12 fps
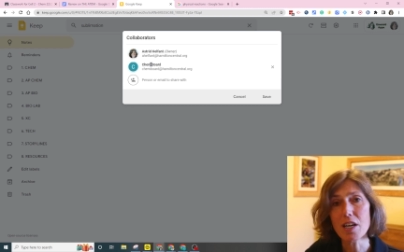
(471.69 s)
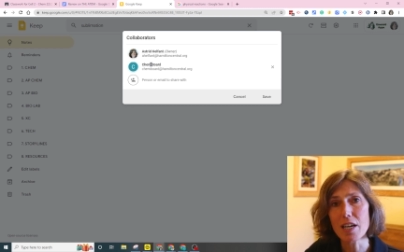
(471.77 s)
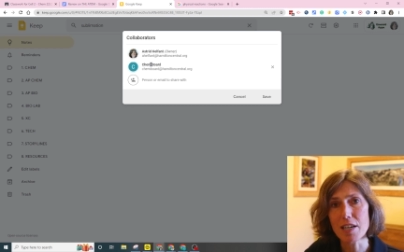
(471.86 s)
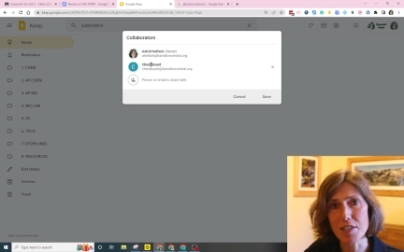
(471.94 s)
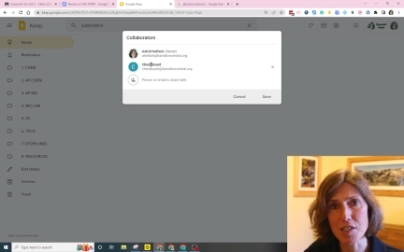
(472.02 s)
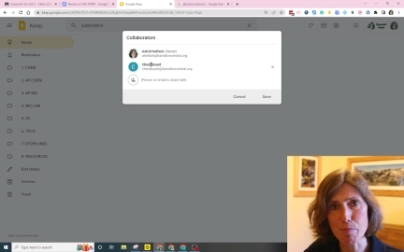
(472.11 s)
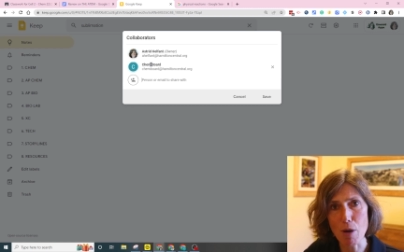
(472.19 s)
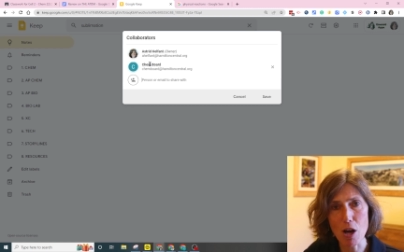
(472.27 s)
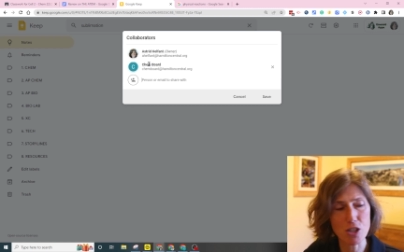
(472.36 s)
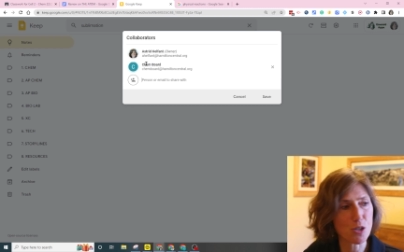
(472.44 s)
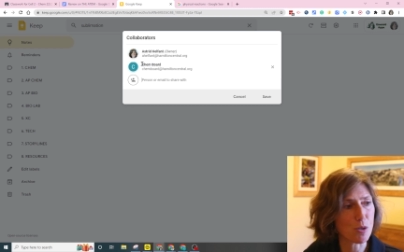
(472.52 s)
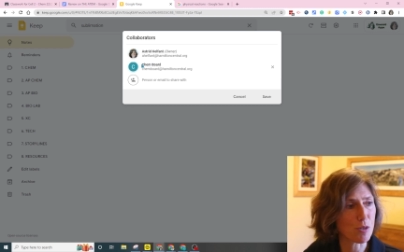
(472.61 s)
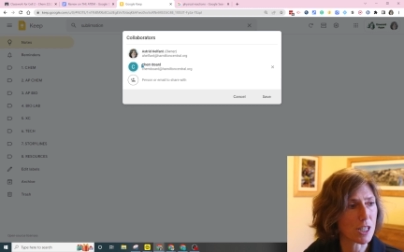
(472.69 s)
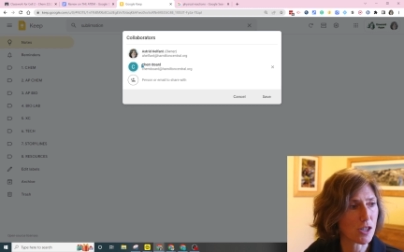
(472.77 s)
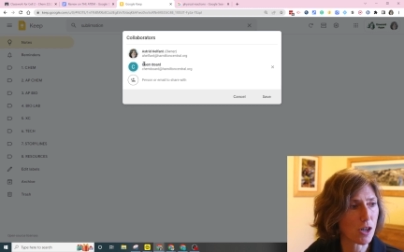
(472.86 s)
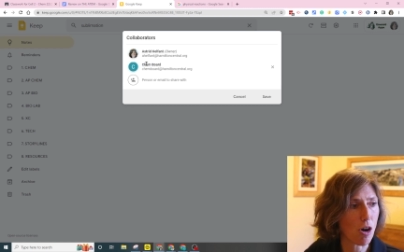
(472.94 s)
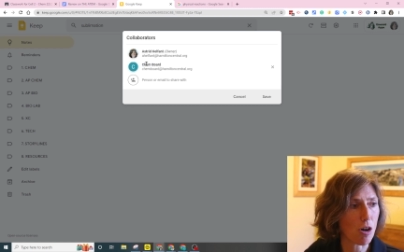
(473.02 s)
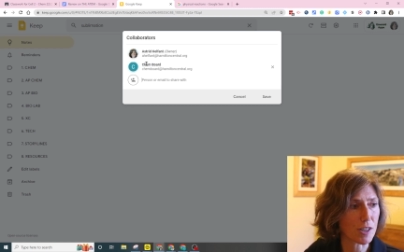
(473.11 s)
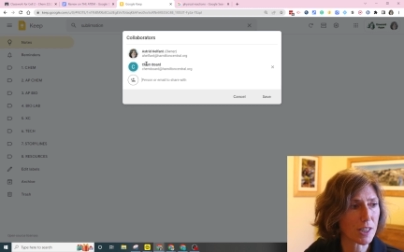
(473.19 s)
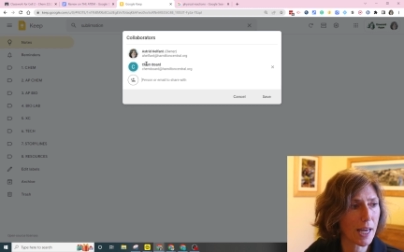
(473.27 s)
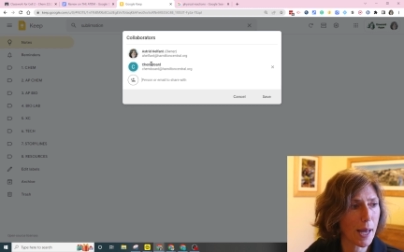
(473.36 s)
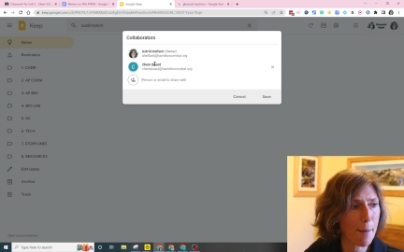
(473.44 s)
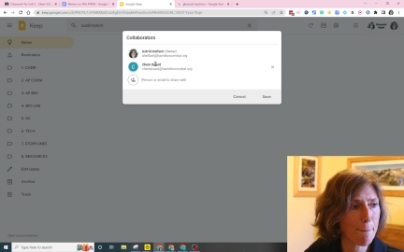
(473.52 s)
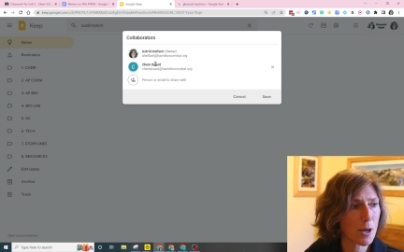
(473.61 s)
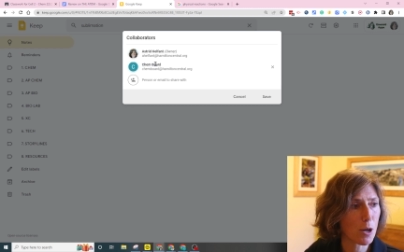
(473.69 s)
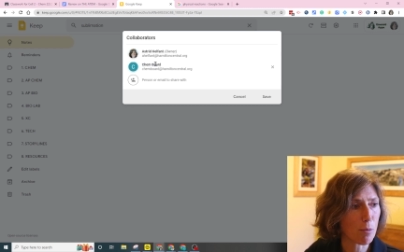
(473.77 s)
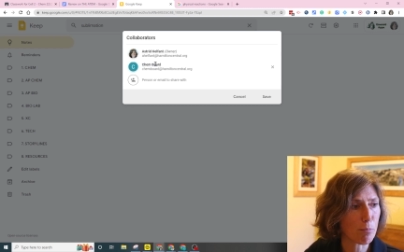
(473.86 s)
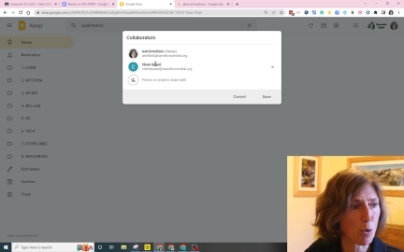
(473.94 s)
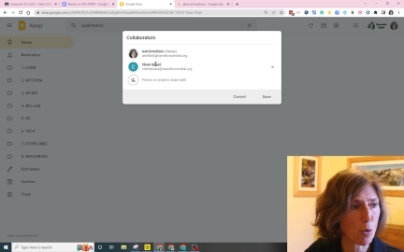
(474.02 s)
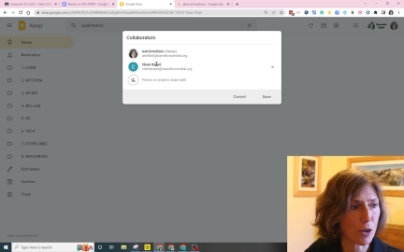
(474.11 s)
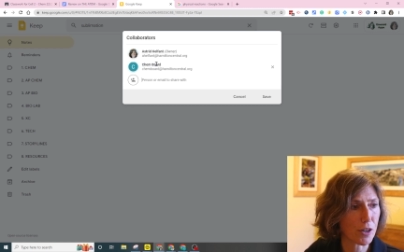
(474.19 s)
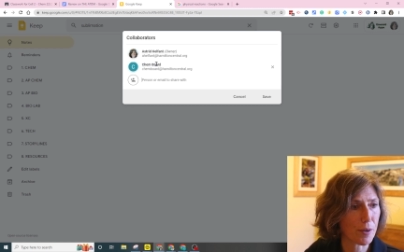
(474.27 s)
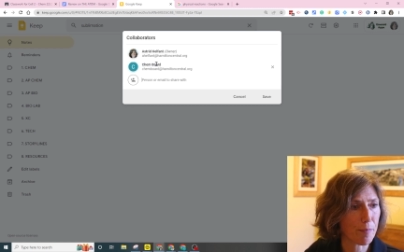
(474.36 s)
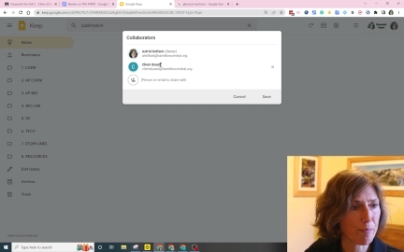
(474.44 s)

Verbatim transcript: And this mock student is called Chem Board.